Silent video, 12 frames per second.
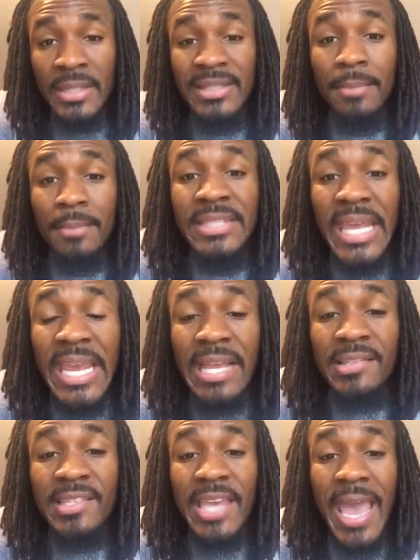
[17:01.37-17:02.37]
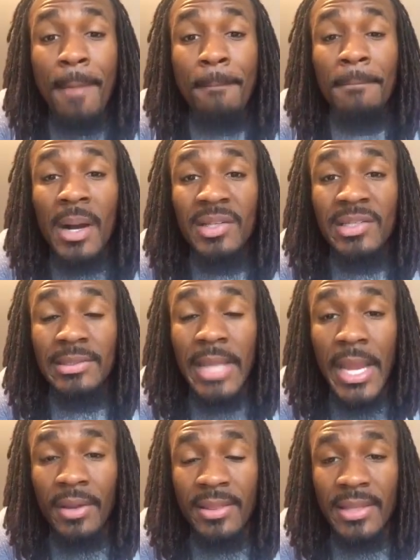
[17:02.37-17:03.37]
Them deacons came much
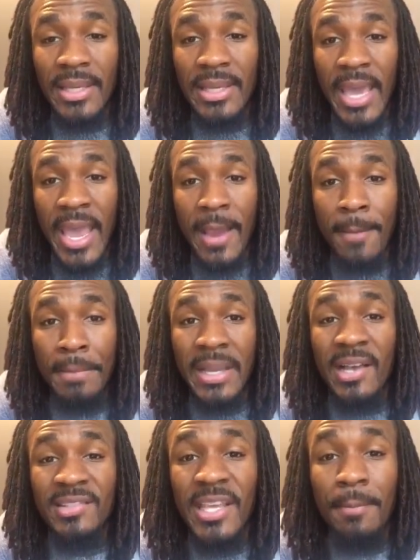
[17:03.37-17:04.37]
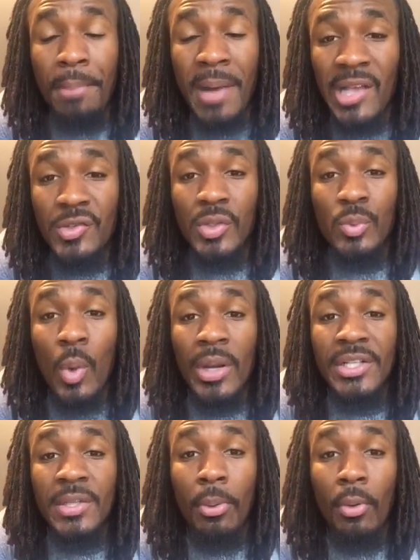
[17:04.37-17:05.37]
later in the game because the apostles
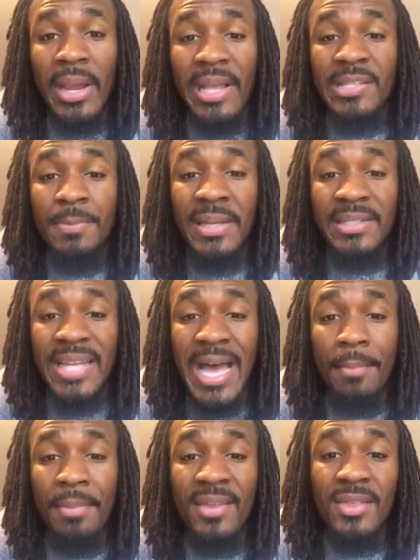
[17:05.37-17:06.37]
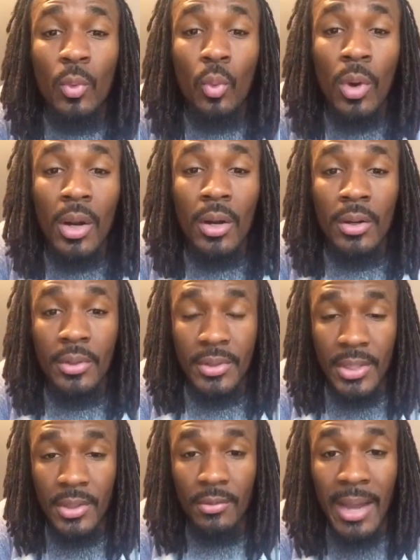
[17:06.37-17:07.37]
wanted to pray and spend time in the word,
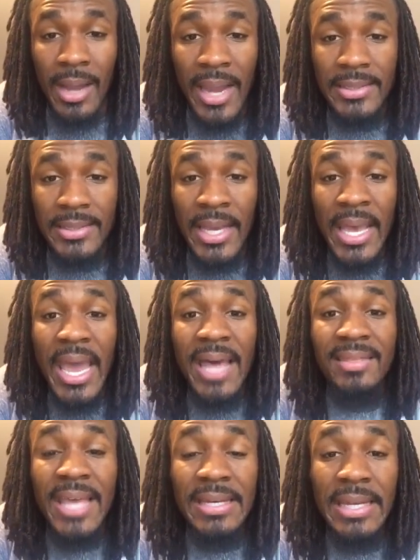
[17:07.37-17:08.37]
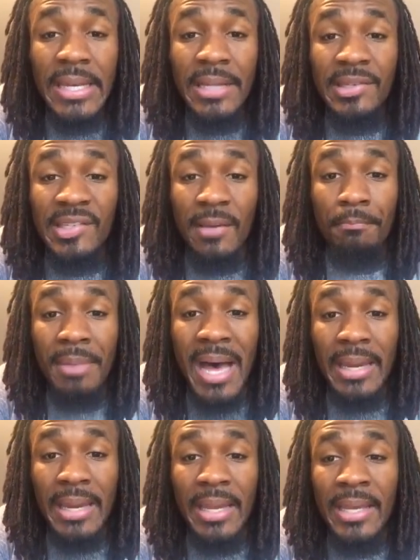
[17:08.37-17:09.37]
right? And they needed
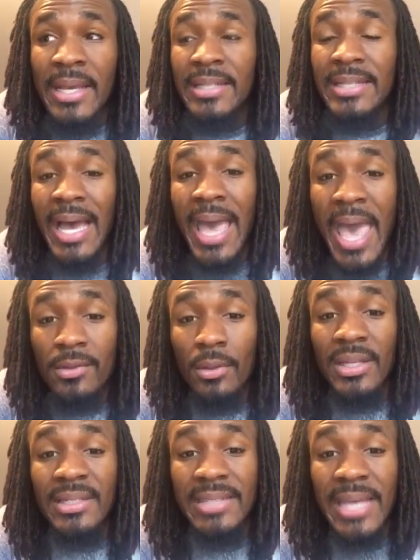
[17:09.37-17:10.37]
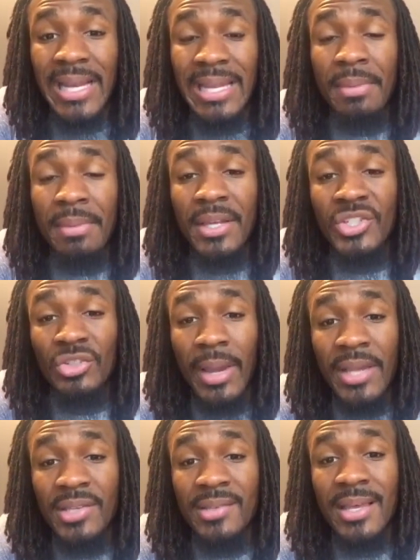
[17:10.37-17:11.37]
somebody to handle the daily
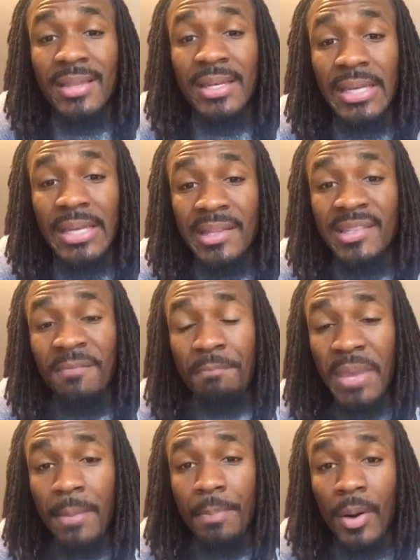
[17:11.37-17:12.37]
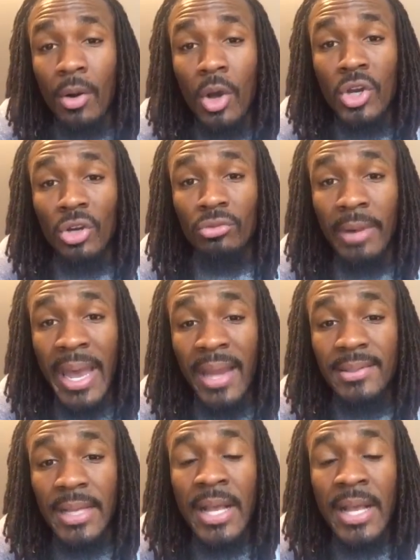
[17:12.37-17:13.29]
ministrations and the needs of people, correct?